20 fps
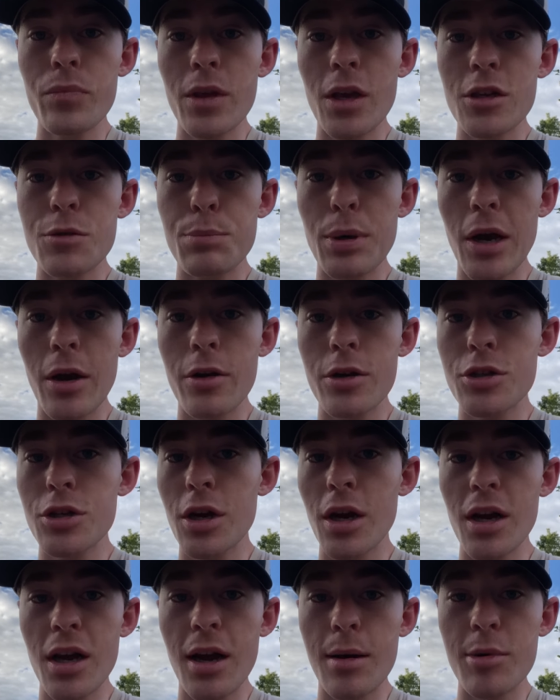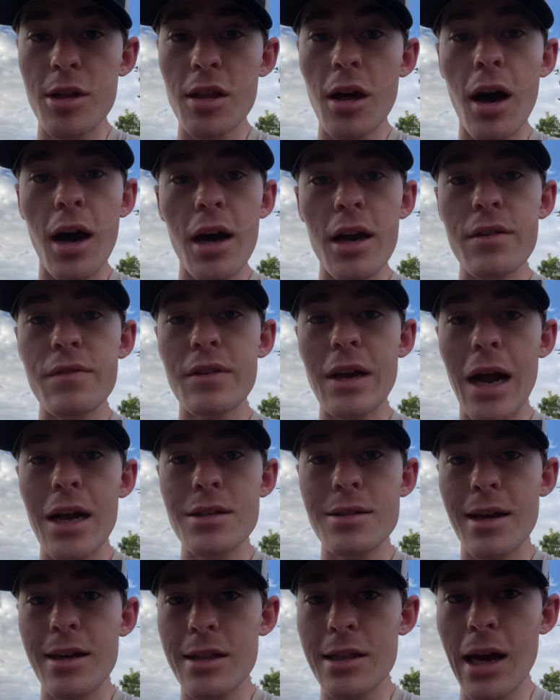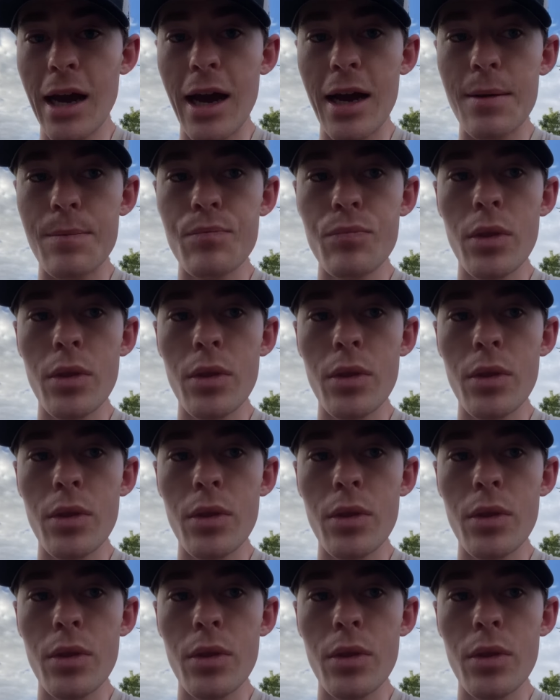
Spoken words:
Is Parrish going to come alive? Guys like that.